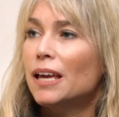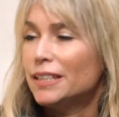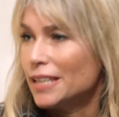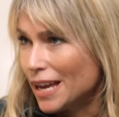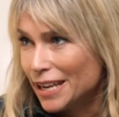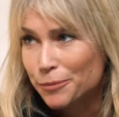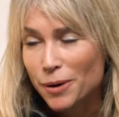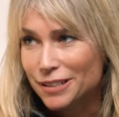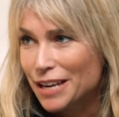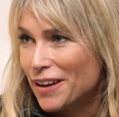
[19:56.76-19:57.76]
Yeah, it
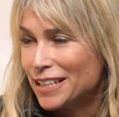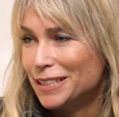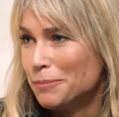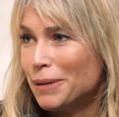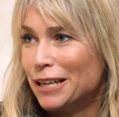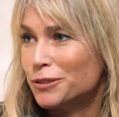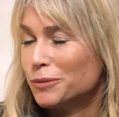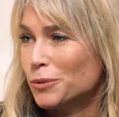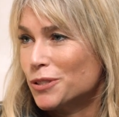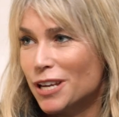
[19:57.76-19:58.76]
won't have had an impact
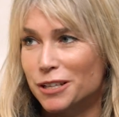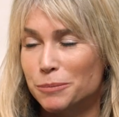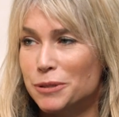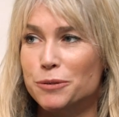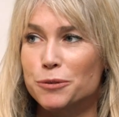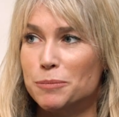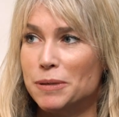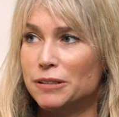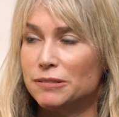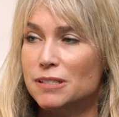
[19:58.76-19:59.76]
on what's going on with your
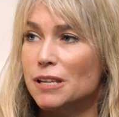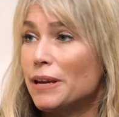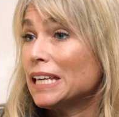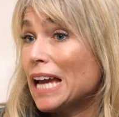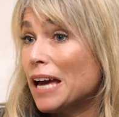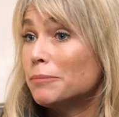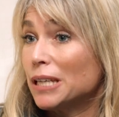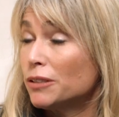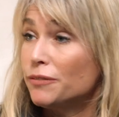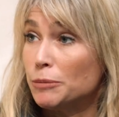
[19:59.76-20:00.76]
hormones. So can
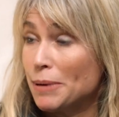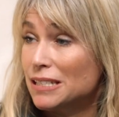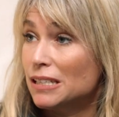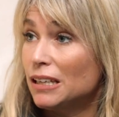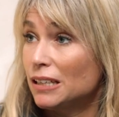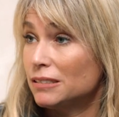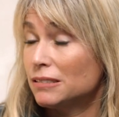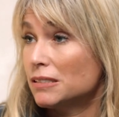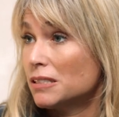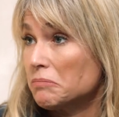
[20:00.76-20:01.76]
make you feel better. And
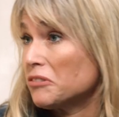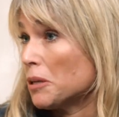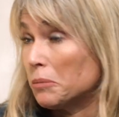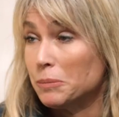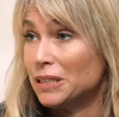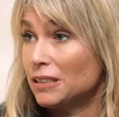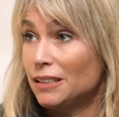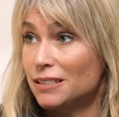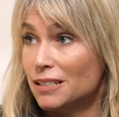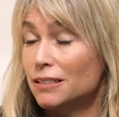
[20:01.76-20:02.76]
for some women
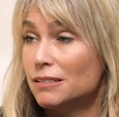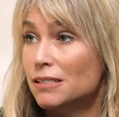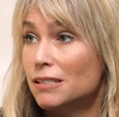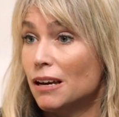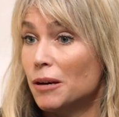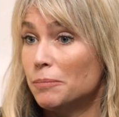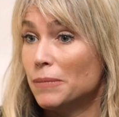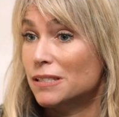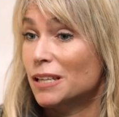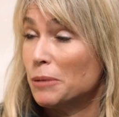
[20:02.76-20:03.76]
it does.
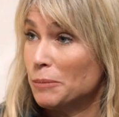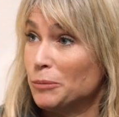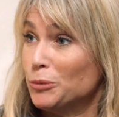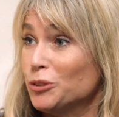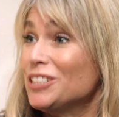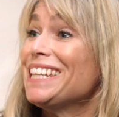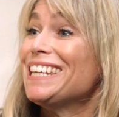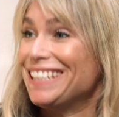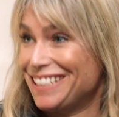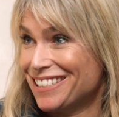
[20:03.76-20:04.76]
And some women will
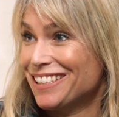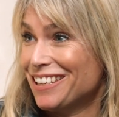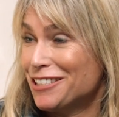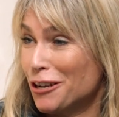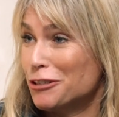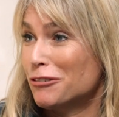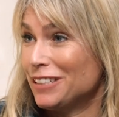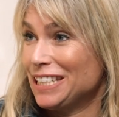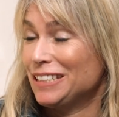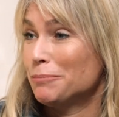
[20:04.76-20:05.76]
need
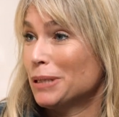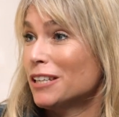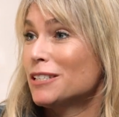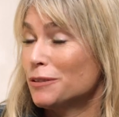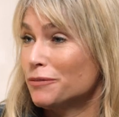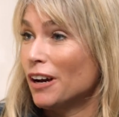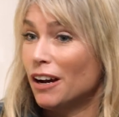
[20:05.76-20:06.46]
sertraline because of